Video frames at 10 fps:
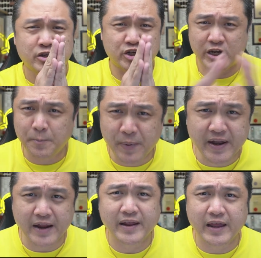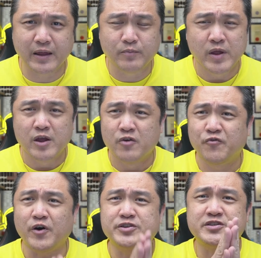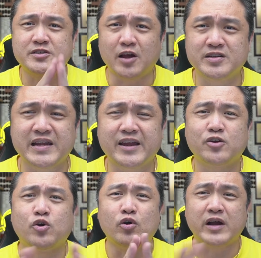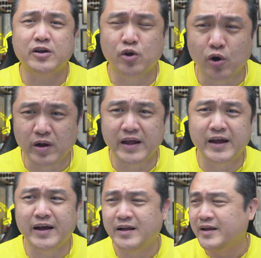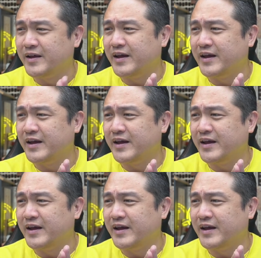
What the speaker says: cheaper than him for stocks like Coca-Cola,